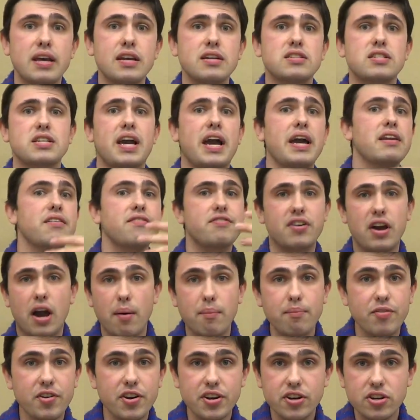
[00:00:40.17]
to kind of
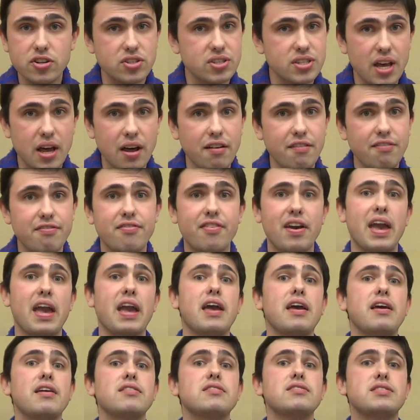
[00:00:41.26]
comfort yourself
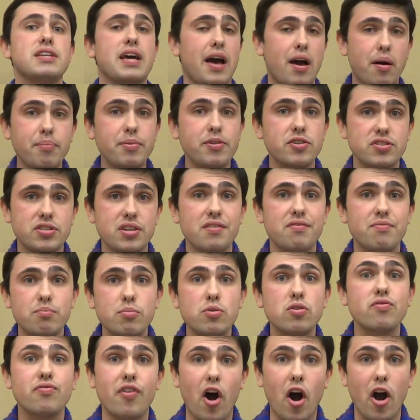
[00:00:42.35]
and help yourself
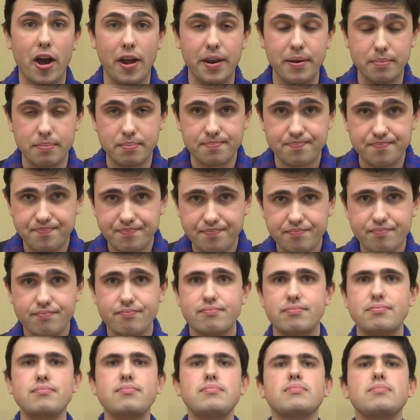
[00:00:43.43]
move on.
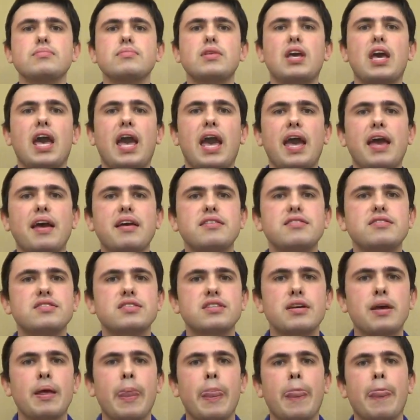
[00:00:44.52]
And
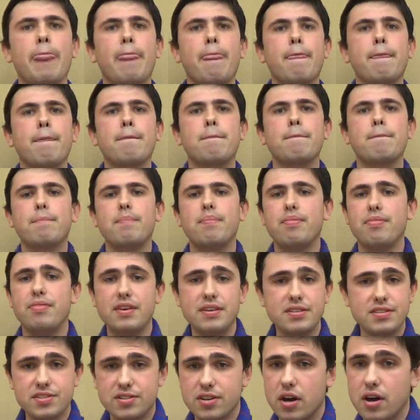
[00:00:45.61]

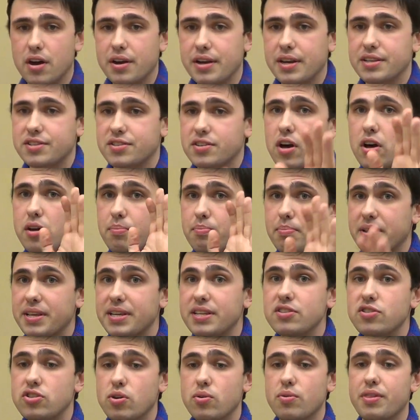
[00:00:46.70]
this song is called
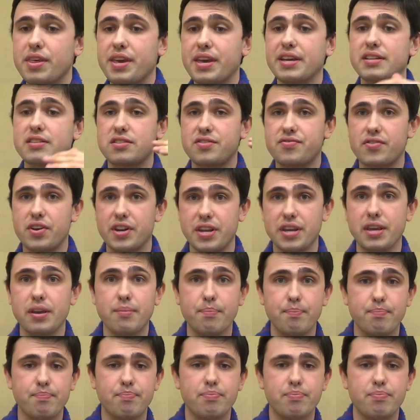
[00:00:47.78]
Please Don't Think It's Funny.